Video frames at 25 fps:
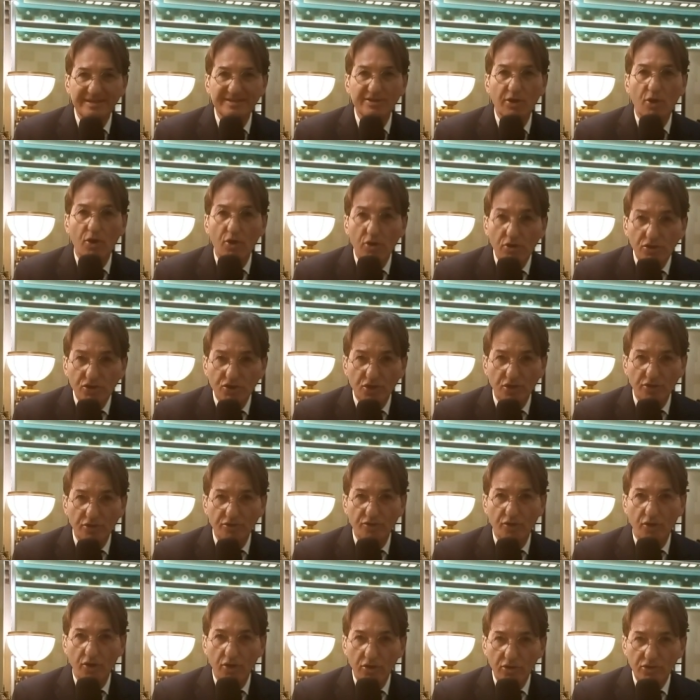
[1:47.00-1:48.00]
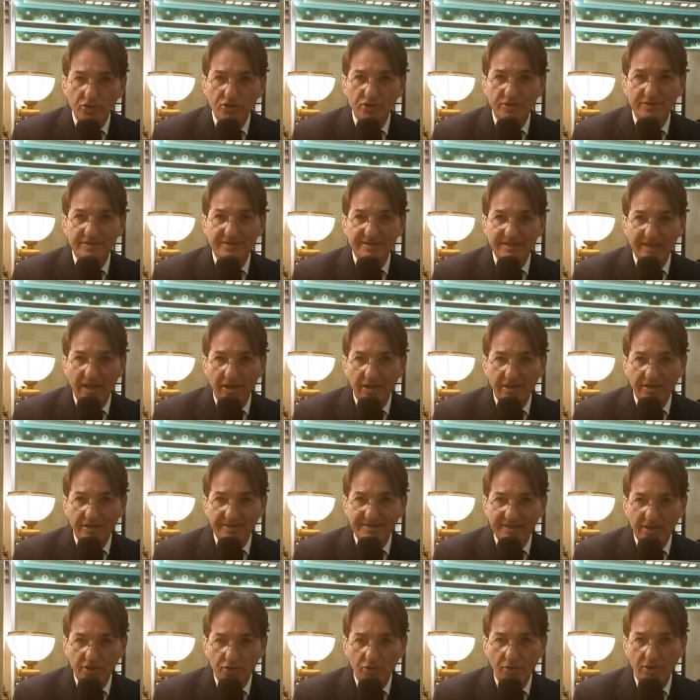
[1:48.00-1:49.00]
this urgent
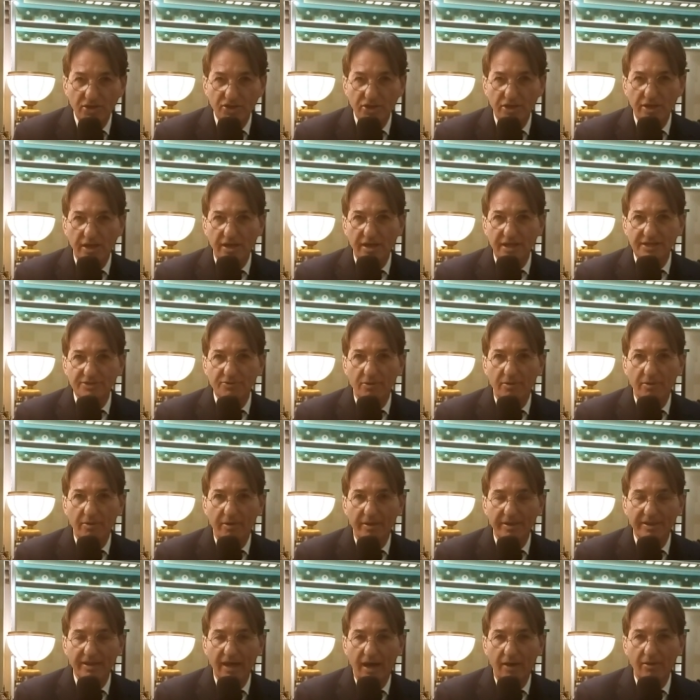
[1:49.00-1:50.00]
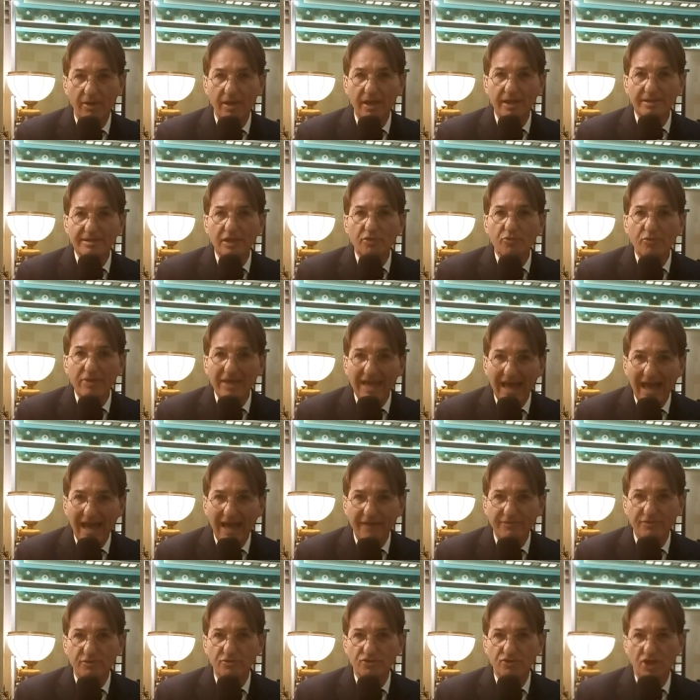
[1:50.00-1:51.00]
situation in Israel right now, that we
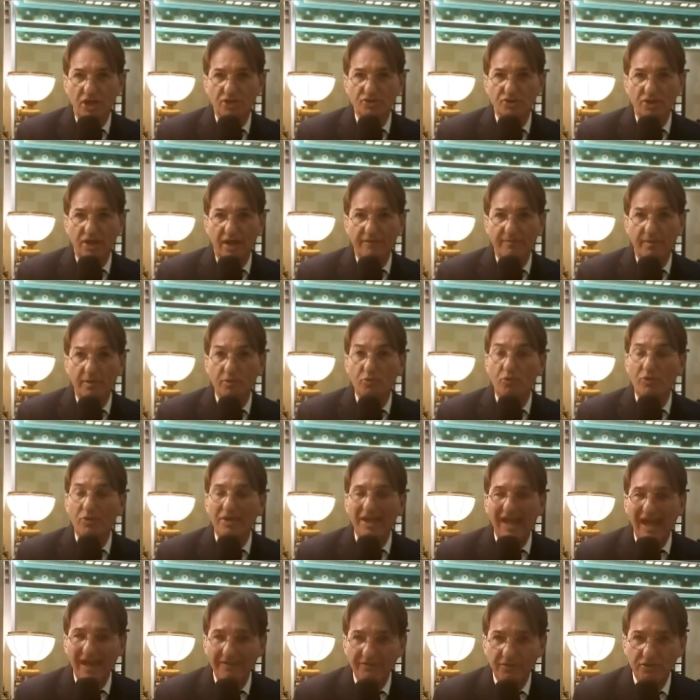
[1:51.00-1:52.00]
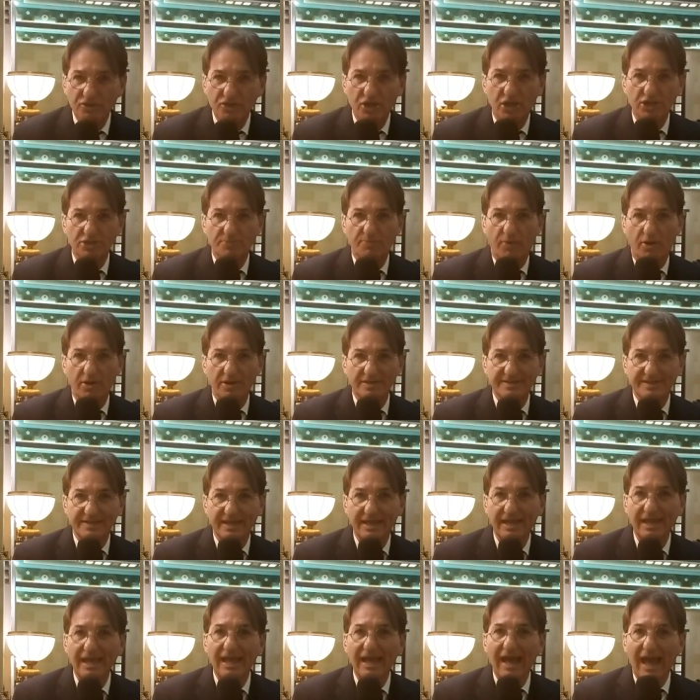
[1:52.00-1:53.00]
have to change the government. We have to change
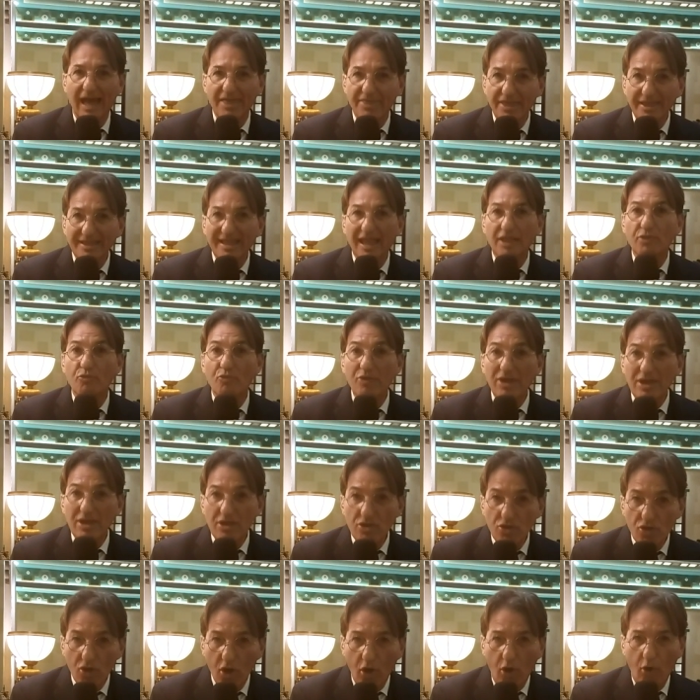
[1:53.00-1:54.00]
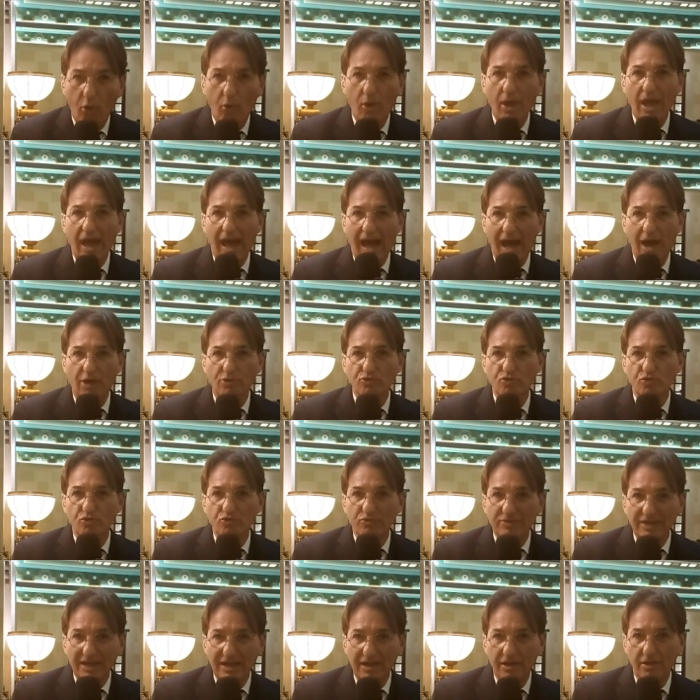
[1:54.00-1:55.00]
policy. I think that we know how
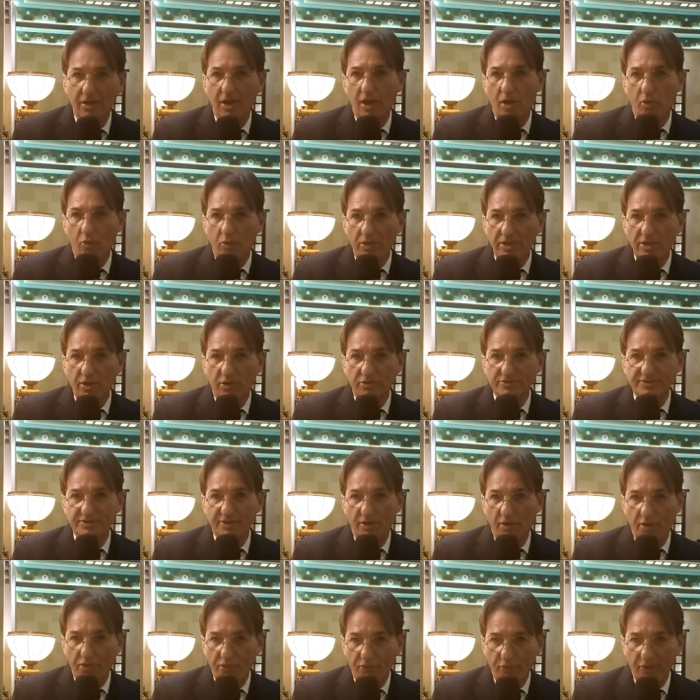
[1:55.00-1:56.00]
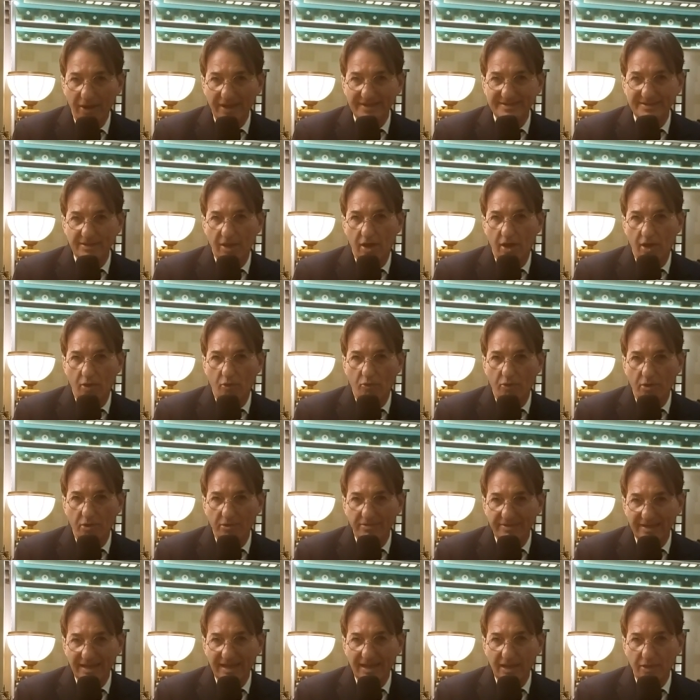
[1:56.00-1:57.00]
to deal with those threats
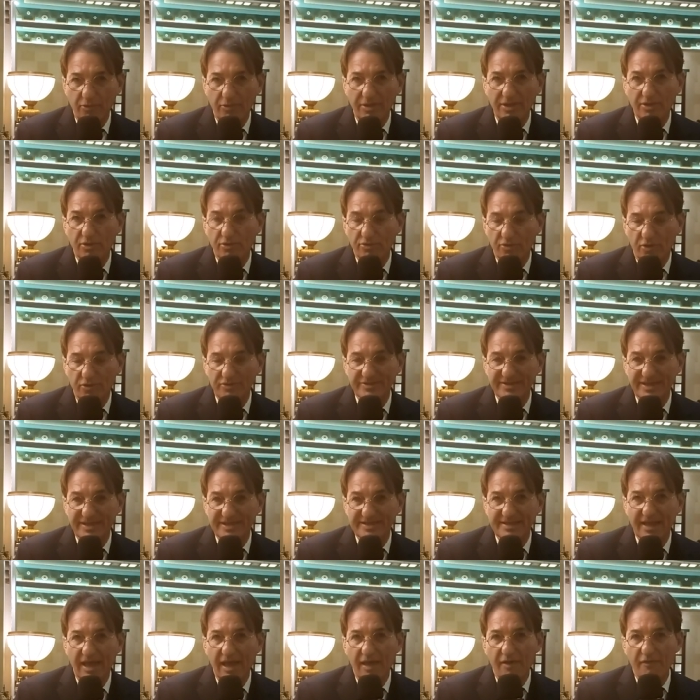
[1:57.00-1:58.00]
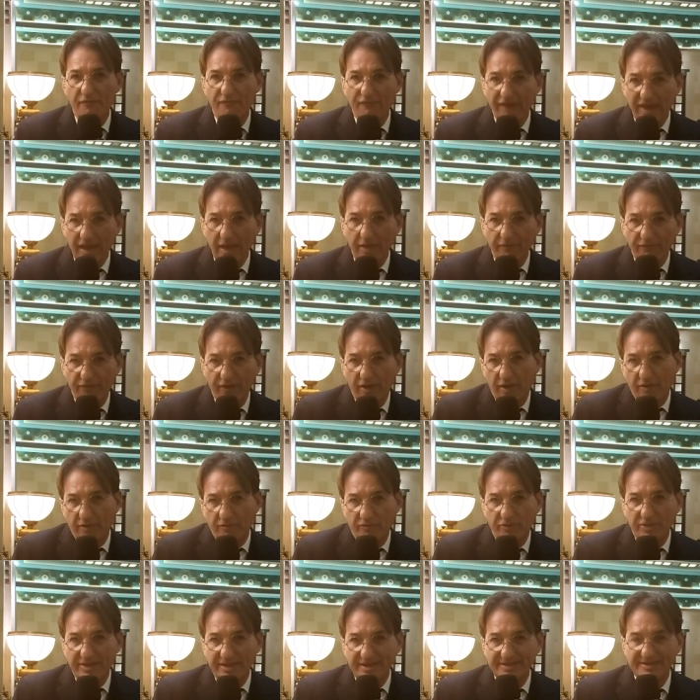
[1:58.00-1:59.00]
we're dealing with, with
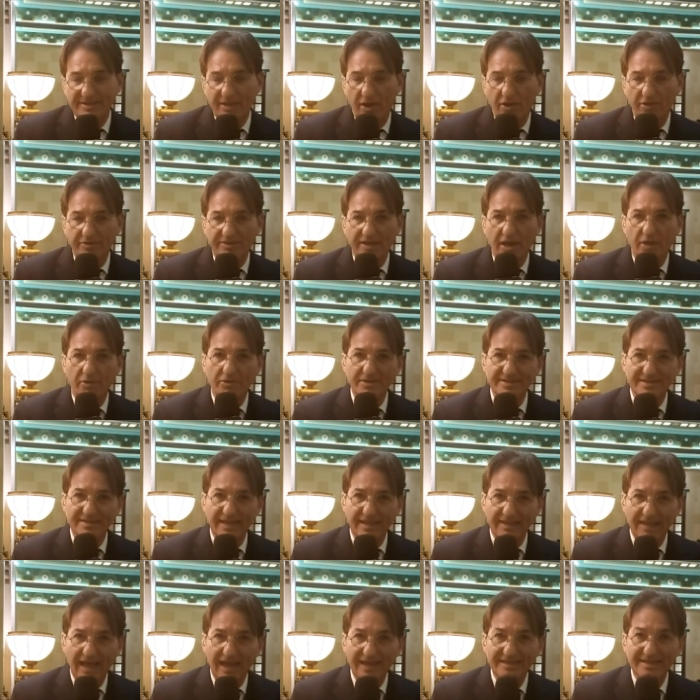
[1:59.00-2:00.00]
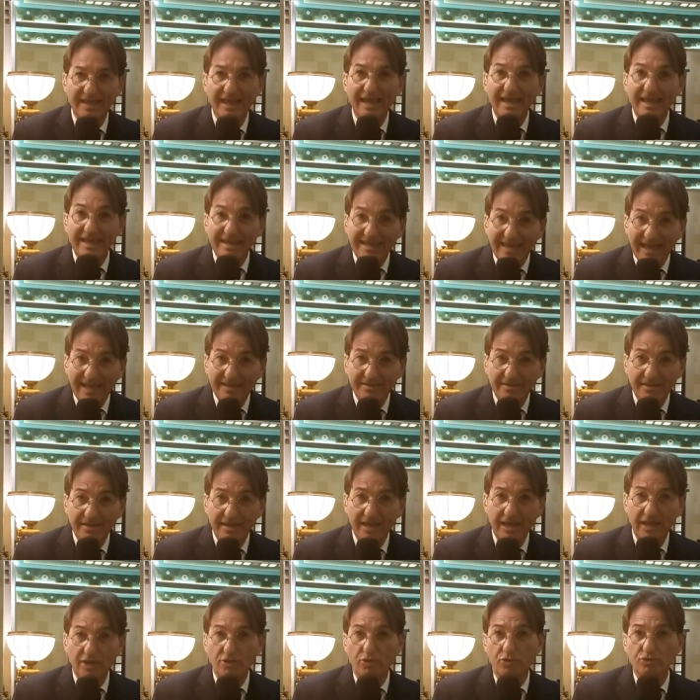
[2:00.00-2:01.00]
this terrorist attacks.
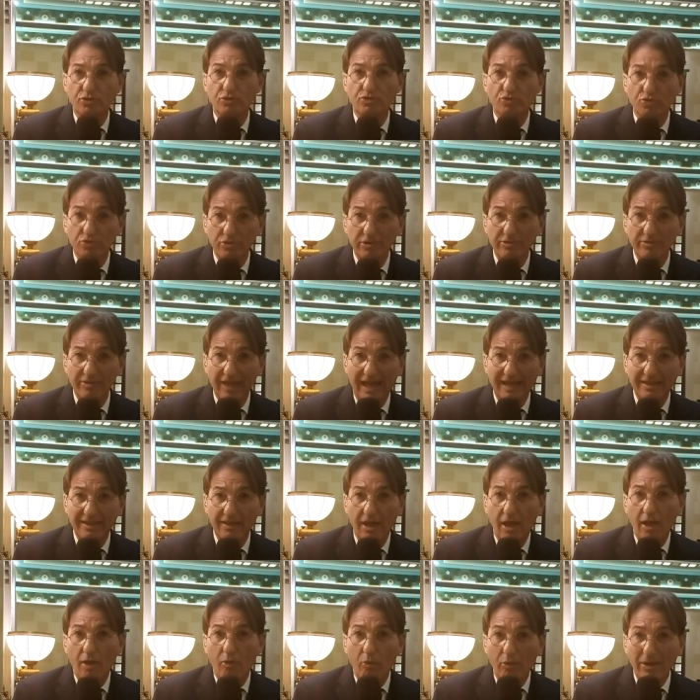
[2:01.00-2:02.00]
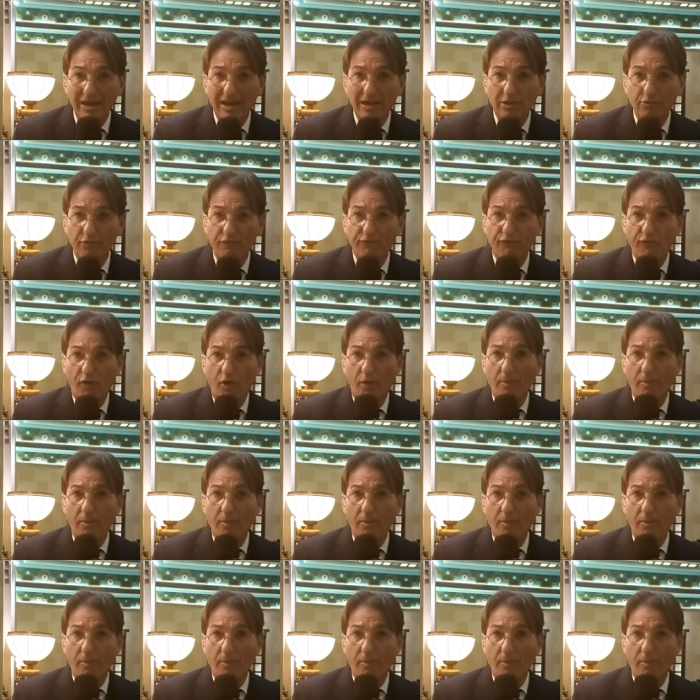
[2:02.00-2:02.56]
Yet, in order to do that, we need to